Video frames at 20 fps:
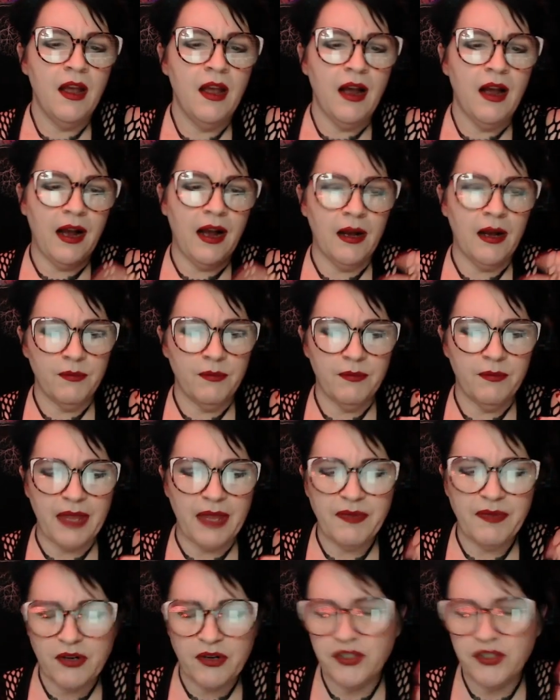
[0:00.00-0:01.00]

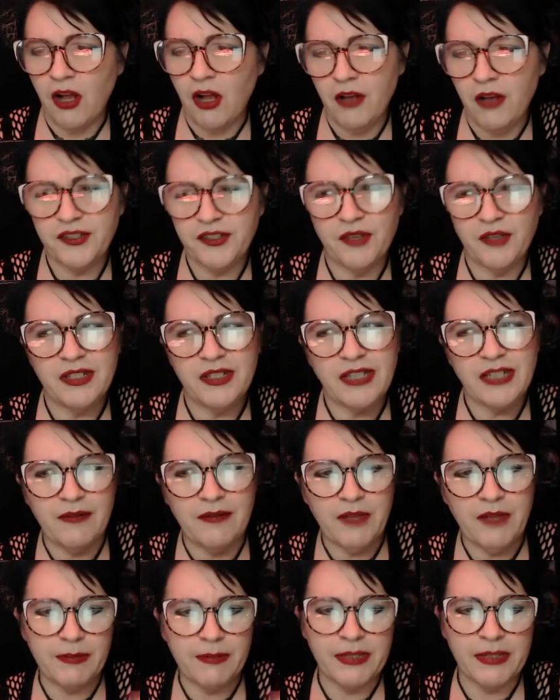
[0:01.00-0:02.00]
And there's also these kind
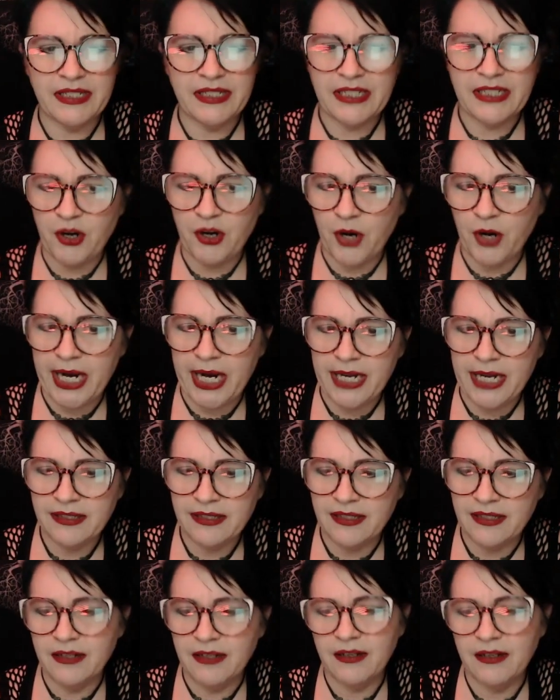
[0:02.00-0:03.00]
of like
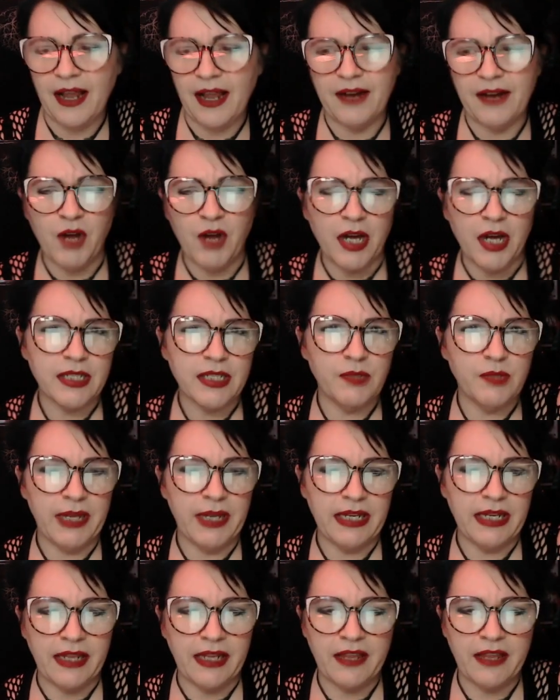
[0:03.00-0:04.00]
mysterious and kind of
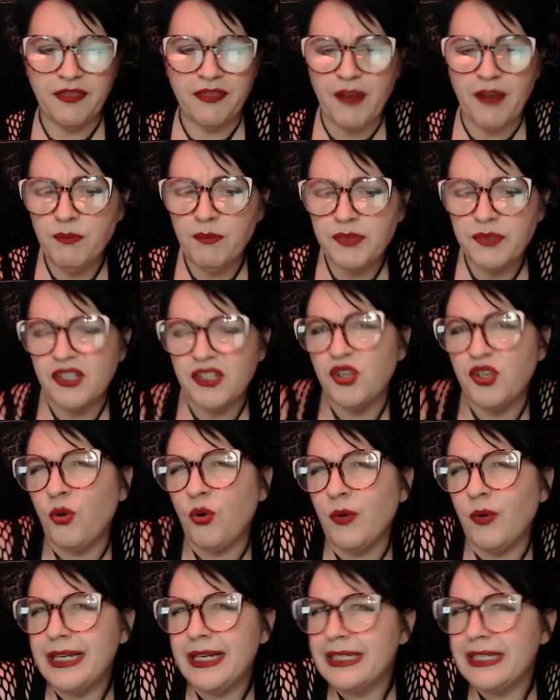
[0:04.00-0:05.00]
unexplained like thumps and
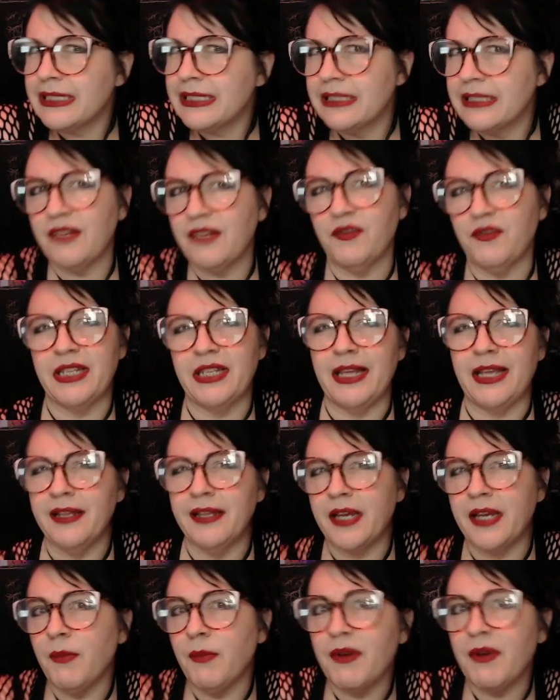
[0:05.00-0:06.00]
creaks and stuff like that,
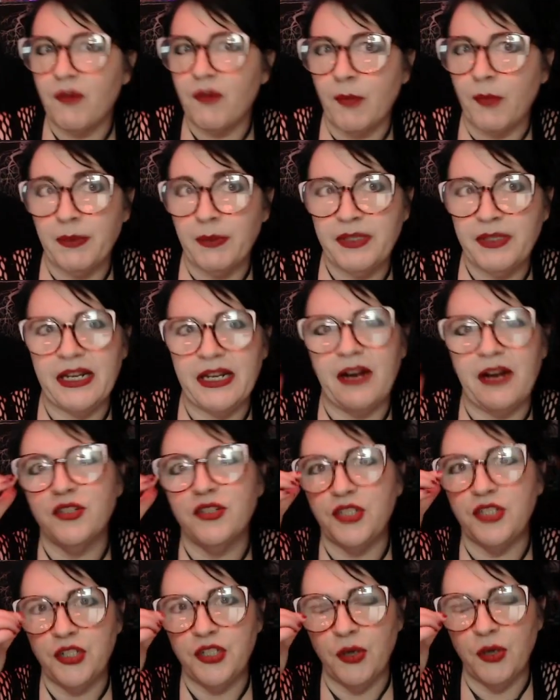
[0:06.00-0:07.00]
like coming from
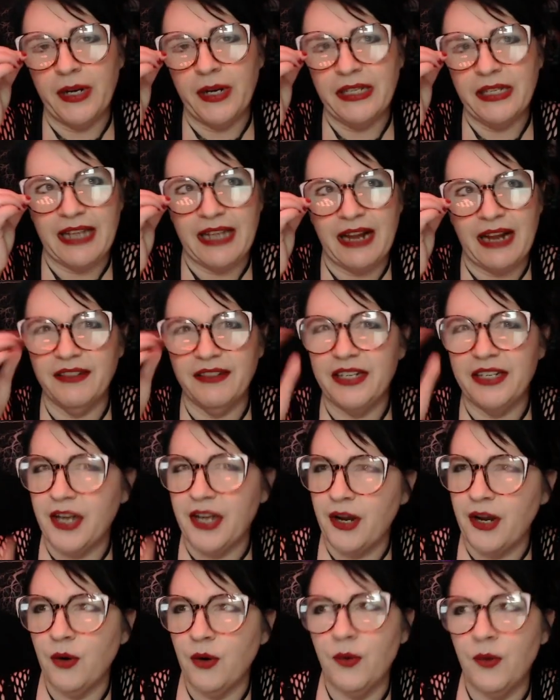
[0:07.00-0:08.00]
upstairs. You don't exactly
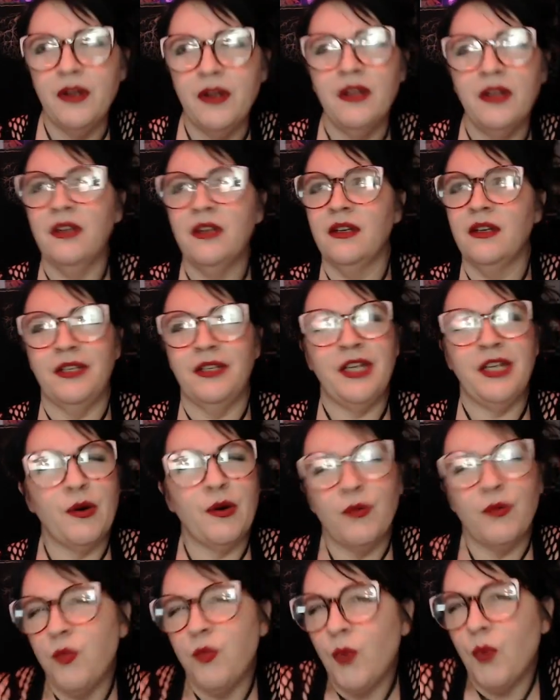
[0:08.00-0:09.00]
know, you
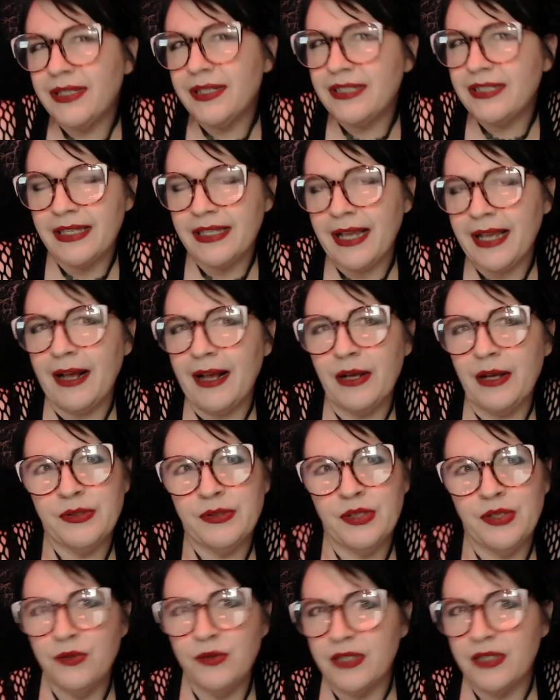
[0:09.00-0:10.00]
know, what's in the
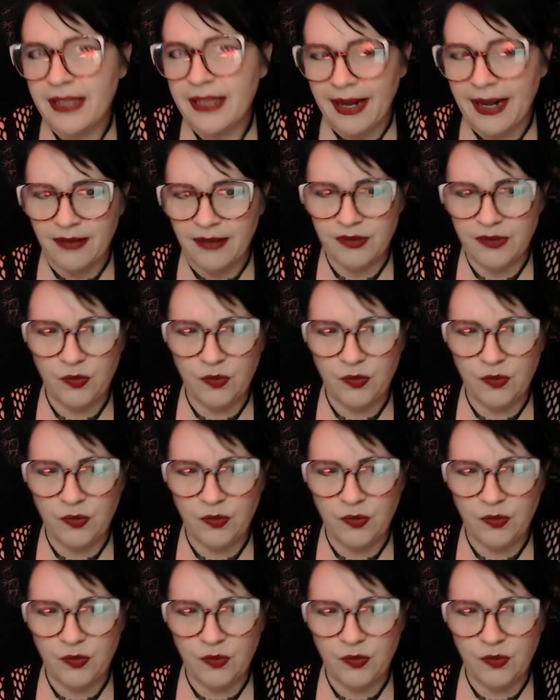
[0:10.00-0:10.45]
house, who's in the house,